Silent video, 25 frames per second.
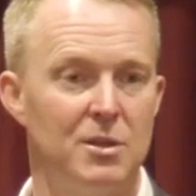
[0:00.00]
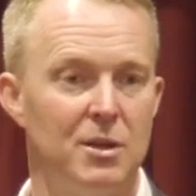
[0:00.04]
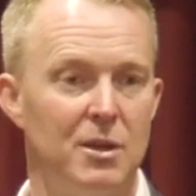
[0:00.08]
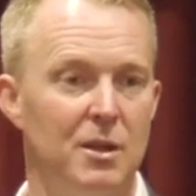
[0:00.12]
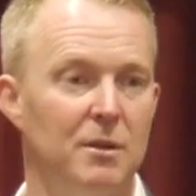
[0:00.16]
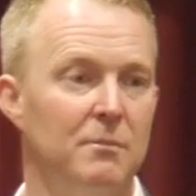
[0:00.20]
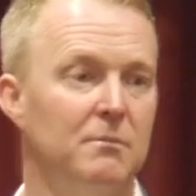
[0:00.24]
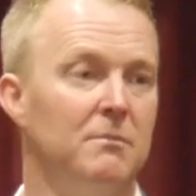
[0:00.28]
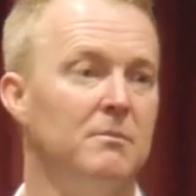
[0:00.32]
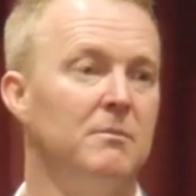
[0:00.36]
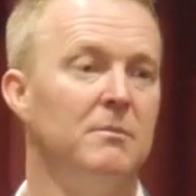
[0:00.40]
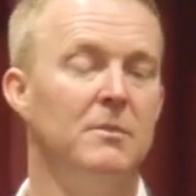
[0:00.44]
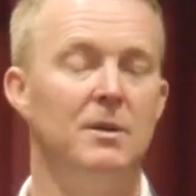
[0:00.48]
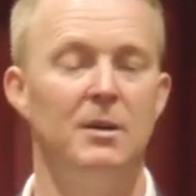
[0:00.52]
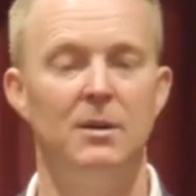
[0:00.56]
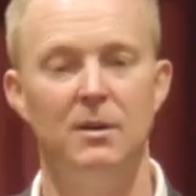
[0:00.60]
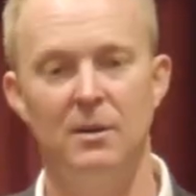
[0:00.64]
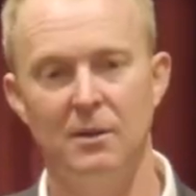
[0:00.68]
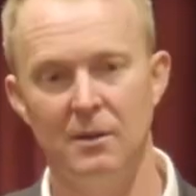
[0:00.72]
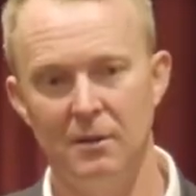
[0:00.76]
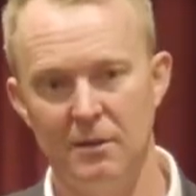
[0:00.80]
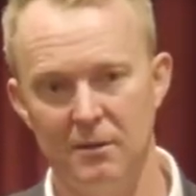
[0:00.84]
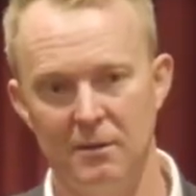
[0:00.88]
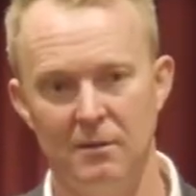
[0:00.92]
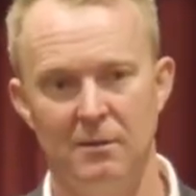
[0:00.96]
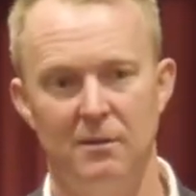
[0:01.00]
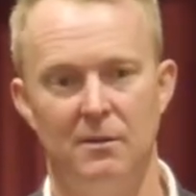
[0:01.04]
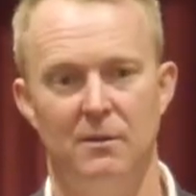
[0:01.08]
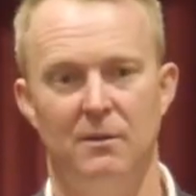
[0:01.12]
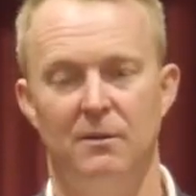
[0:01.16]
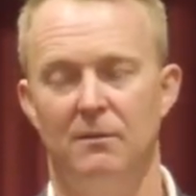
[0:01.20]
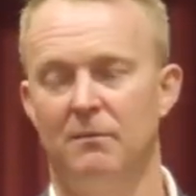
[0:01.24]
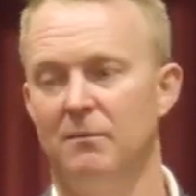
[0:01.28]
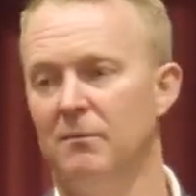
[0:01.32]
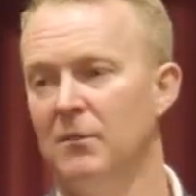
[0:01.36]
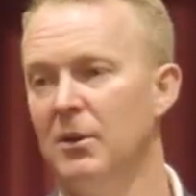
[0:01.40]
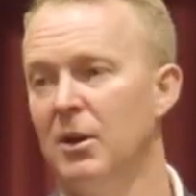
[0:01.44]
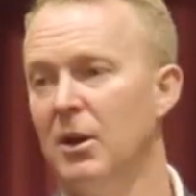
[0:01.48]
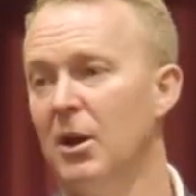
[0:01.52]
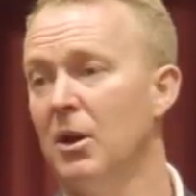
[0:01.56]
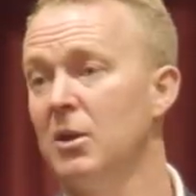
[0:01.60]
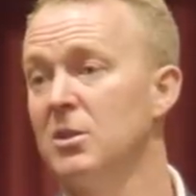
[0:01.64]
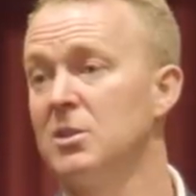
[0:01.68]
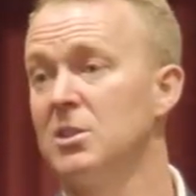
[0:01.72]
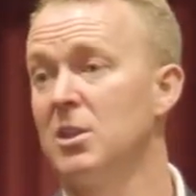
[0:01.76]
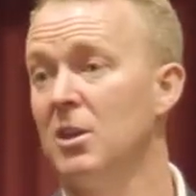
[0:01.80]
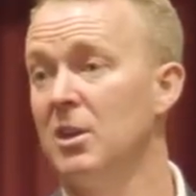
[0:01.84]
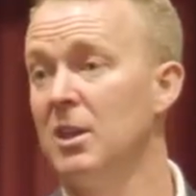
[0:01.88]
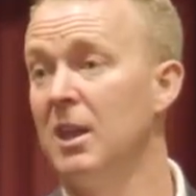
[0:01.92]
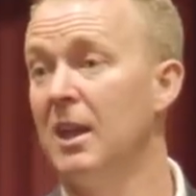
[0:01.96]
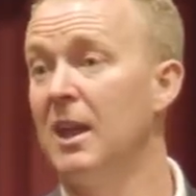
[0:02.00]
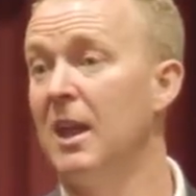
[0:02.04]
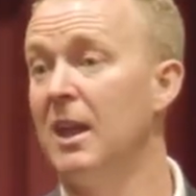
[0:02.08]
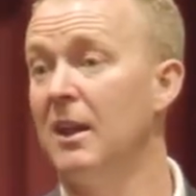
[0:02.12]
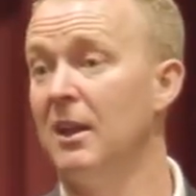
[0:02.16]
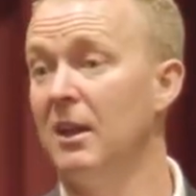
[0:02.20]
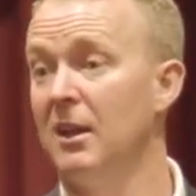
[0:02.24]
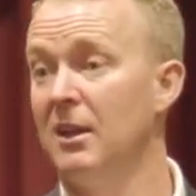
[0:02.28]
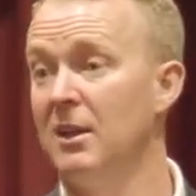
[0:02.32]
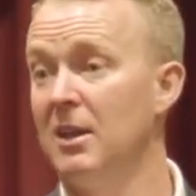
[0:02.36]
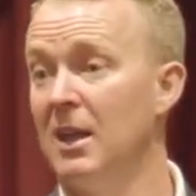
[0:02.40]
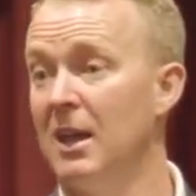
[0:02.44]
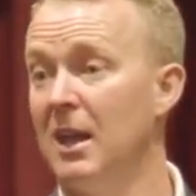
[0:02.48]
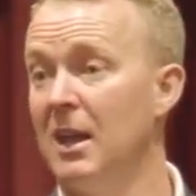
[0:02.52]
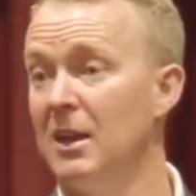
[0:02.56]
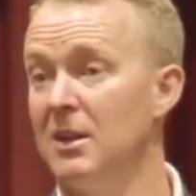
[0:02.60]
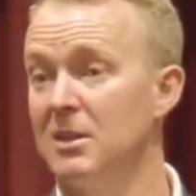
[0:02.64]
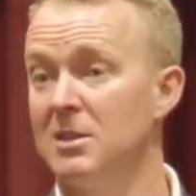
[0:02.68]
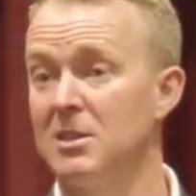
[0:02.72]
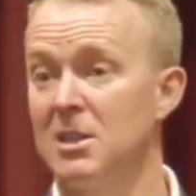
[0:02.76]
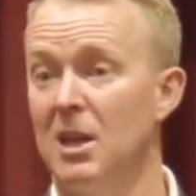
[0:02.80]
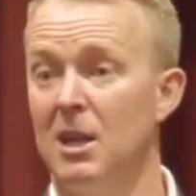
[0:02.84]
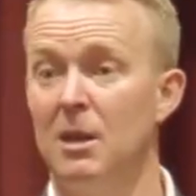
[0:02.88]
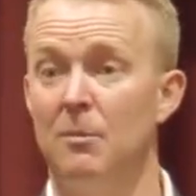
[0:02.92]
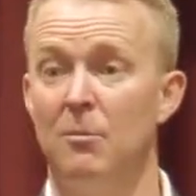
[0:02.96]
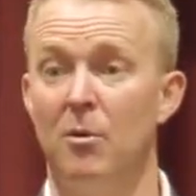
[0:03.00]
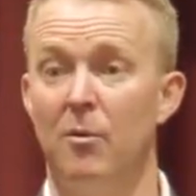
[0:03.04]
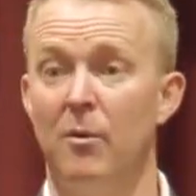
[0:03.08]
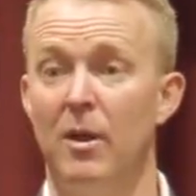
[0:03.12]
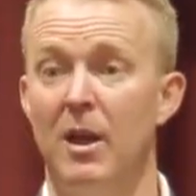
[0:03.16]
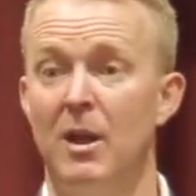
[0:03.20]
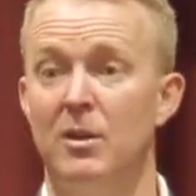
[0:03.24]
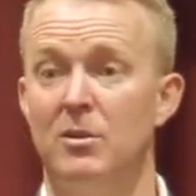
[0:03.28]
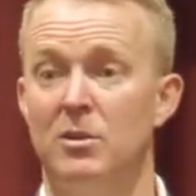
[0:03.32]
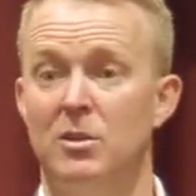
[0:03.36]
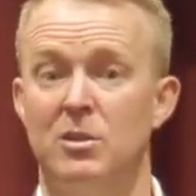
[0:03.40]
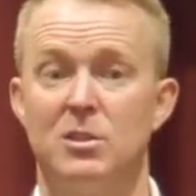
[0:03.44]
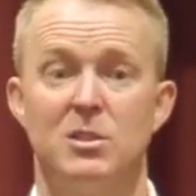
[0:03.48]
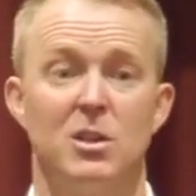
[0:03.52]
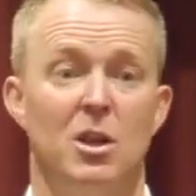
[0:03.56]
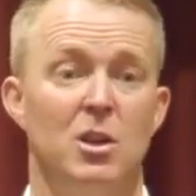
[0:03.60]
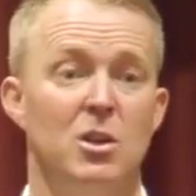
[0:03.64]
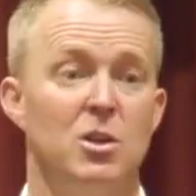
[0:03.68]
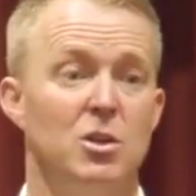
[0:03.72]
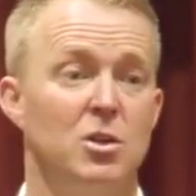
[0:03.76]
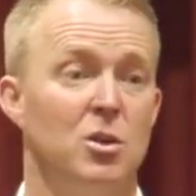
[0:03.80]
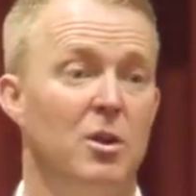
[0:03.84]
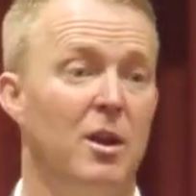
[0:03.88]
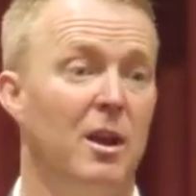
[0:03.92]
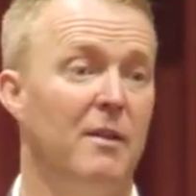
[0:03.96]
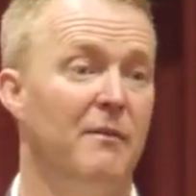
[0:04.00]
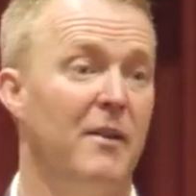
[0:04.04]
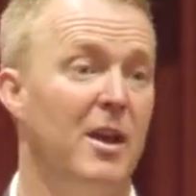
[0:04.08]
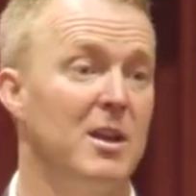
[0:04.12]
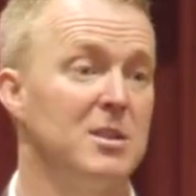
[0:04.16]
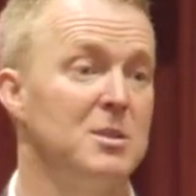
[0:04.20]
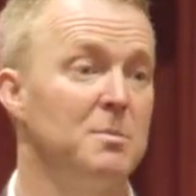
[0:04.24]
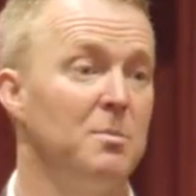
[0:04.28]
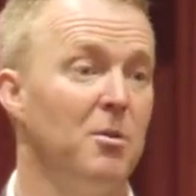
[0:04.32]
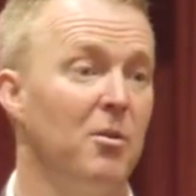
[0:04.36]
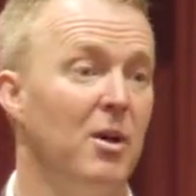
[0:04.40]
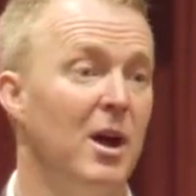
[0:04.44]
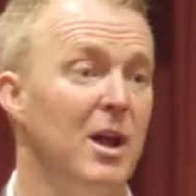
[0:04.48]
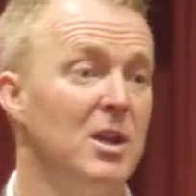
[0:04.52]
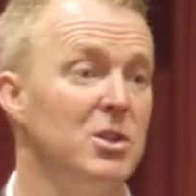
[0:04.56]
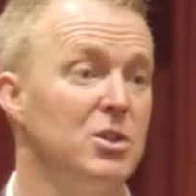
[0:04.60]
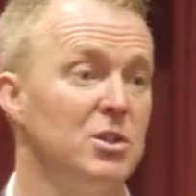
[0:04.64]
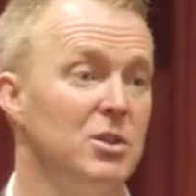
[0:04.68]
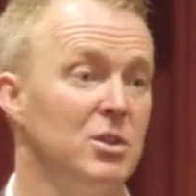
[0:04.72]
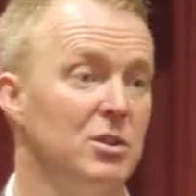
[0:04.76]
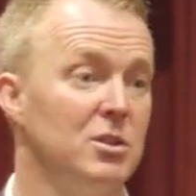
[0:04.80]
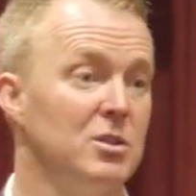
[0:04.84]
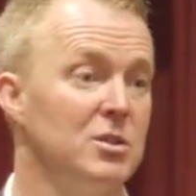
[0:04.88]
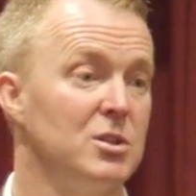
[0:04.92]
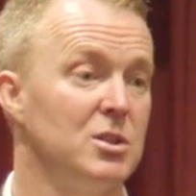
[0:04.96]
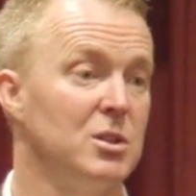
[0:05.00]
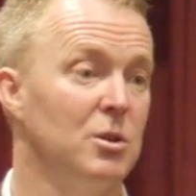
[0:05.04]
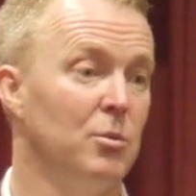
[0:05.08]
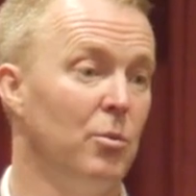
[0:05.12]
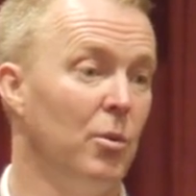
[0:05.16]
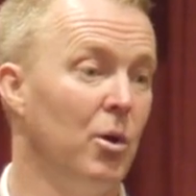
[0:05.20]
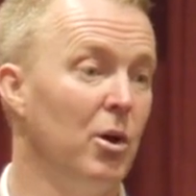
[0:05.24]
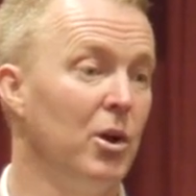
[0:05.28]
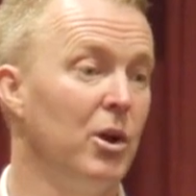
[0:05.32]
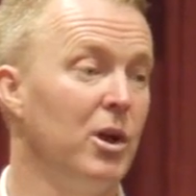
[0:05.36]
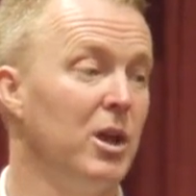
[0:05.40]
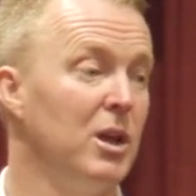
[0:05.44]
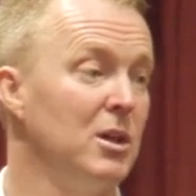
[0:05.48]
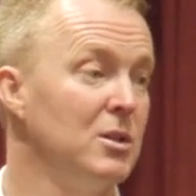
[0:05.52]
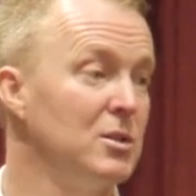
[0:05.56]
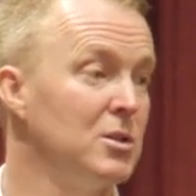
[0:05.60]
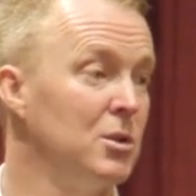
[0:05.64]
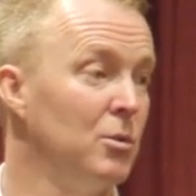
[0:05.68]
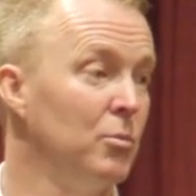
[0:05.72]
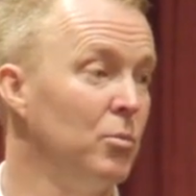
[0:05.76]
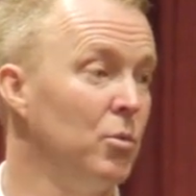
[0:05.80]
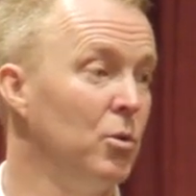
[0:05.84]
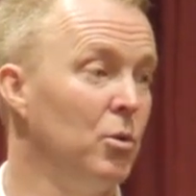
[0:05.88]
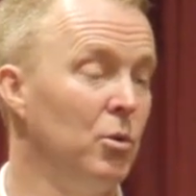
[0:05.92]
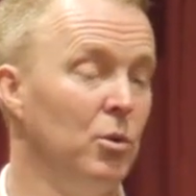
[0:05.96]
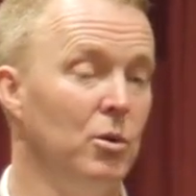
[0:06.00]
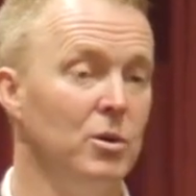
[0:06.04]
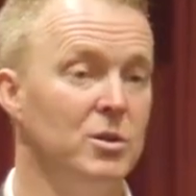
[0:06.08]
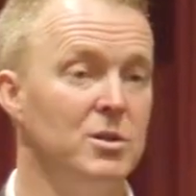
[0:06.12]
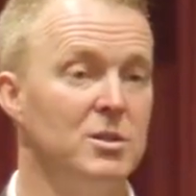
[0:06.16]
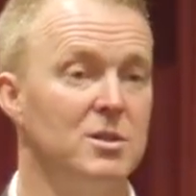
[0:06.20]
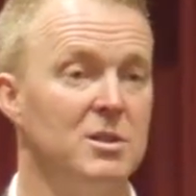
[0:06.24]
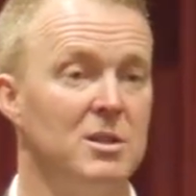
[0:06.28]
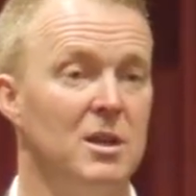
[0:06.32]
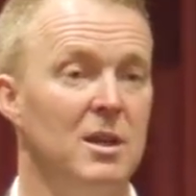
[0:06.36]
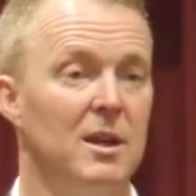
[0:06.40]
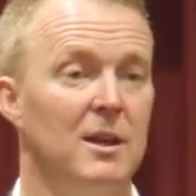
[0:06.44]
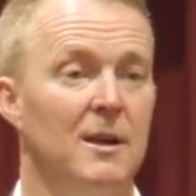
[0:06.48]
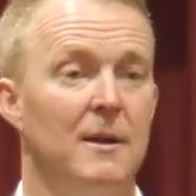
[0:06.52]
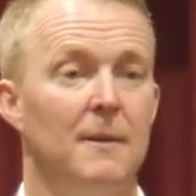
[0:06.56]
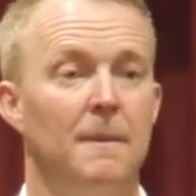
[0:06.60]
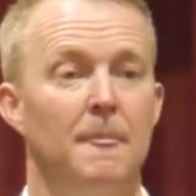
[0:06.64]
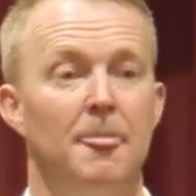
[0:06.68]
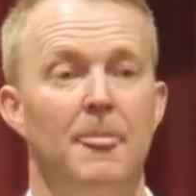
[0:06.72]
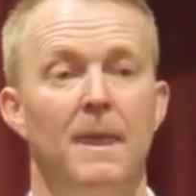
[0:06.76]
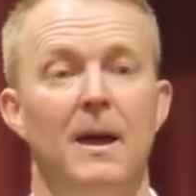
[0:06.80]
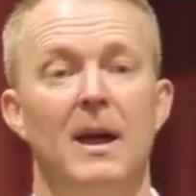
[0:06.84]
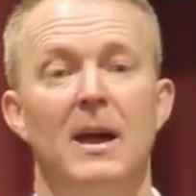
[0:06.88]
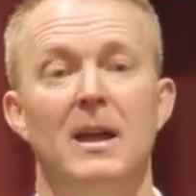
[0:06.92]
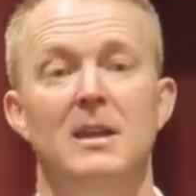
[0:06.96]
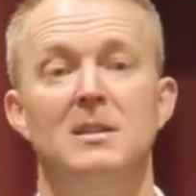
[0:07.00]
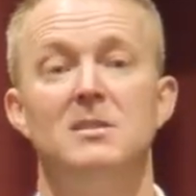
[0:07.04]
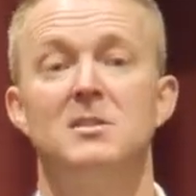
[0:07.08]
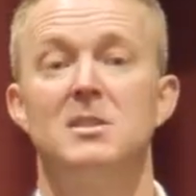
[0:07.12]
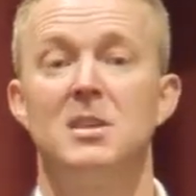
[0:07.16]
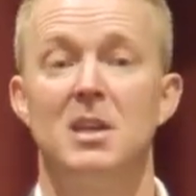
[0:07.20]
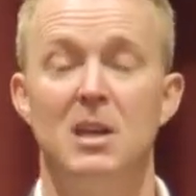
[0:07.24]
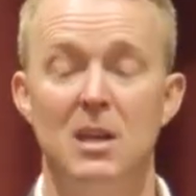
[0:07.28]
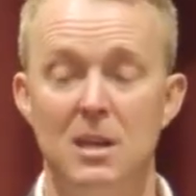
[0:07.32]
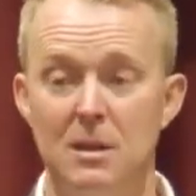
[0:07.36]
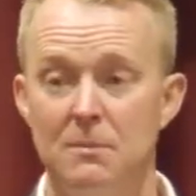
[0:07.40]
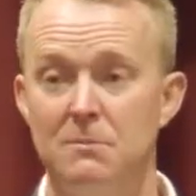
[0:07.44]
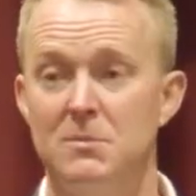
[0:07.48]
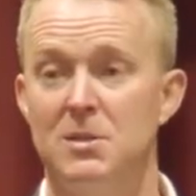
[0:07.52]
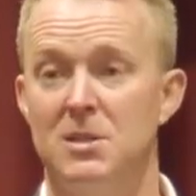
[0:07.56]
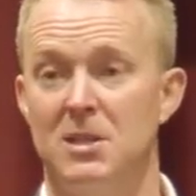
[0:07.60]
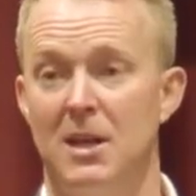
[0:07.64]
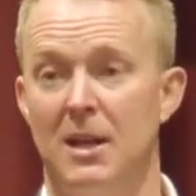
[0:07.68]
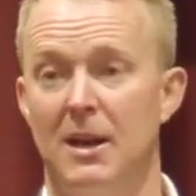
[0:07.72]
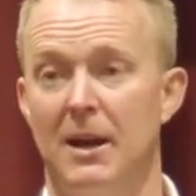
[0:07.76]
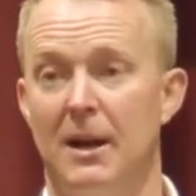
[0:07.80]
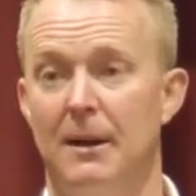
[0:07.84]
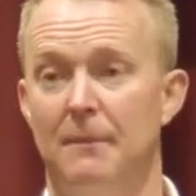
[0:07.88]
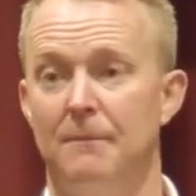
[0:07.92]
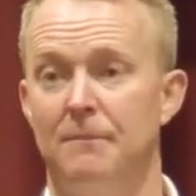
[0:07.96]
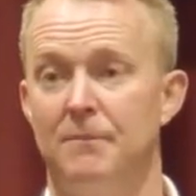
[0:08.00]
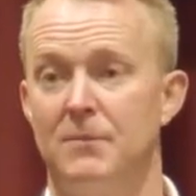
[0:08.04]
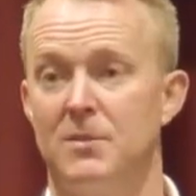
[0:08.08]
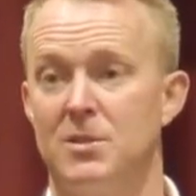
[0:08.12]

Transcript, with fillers: them, you know, so you get a, you get a team around you. So you should have aspirations to working towards a team setup.